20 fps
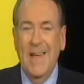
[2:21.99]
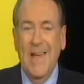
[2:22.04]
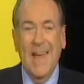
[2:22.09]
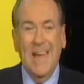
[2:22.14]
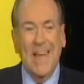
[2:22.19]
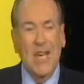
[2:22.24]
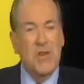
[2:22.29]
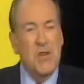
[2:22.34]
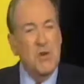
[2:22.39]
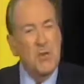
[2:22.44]

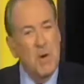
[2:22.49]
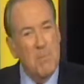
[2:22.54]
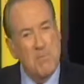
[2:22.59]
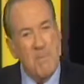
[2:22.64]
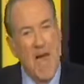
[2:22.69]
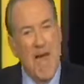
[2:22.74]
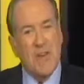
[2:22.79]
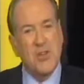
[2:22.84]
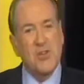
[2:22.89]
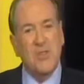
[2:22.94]
Can you
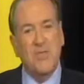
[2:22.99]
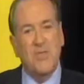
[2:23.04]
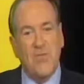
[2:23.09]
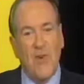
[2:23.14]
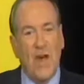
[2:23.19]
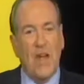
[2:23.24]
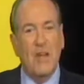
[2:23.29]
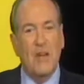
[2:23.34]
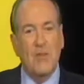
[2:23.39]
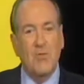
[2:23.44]
imagine
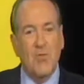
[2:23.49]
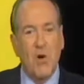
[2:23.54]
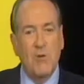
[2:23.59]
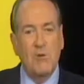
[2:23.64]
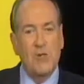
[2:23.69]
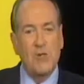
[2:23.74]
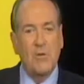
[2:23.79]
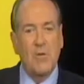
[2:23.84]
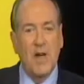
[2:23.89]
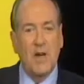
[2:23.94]
Franklin
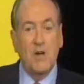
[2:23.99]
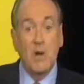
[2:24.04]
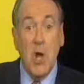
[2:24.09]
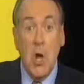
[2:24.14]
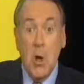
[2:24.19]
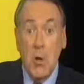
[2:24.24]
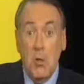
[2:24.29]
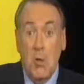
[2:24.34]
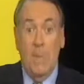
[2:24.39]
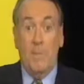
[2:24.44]
Roosevelt
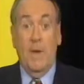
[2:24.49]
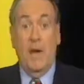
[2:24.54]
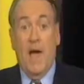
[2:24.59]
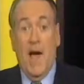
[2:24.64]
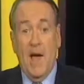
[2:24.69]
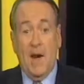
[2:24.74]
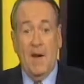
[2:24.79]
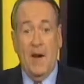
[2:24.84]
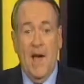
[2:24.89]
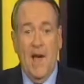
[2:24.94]
whipping
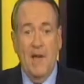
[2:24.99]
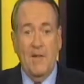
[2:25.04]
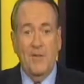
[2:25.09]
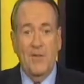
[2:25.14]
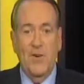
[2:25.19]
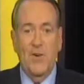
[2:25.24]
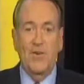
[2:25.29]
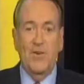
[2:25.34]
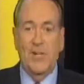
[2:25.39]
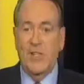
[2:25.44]
out an
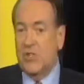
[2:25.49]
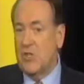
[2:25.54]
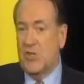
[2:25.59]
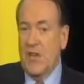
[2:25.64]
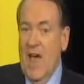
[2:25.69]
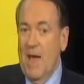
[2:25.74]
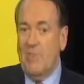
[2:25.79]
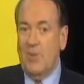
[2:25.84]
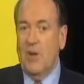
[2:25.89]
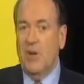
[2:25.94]
iPhone and
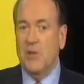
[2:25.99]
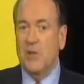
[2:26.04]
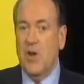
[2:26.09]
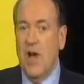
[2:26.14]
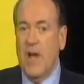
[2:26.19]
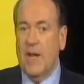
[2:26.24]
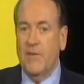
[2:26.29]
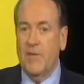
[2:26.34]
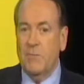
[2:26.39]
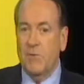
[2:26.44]
snapping a
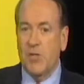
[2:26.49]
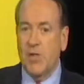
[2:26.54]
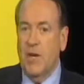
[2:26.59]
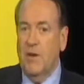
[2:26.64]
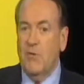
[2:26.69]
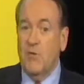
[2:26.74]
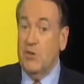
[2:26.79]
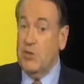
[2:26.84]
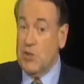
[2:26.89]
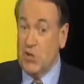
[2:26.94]
shot of
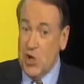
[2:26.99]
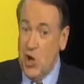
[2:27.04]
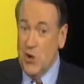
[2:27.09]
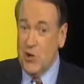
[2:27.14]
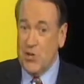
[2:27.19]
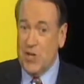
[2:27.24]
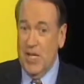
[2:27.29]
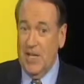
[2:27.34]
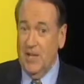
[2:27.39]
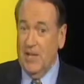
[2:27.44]
himself with
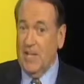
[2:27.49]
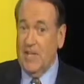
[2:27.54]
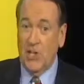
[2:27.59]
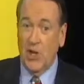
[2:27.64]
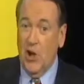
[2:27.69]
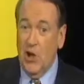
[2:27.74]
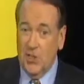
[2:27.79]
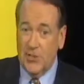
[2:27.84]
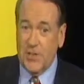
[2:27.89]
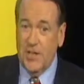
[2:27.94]
Churchill at
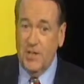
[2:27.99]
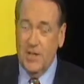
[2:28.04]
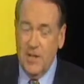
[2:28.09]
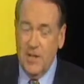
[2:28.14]
Yalta?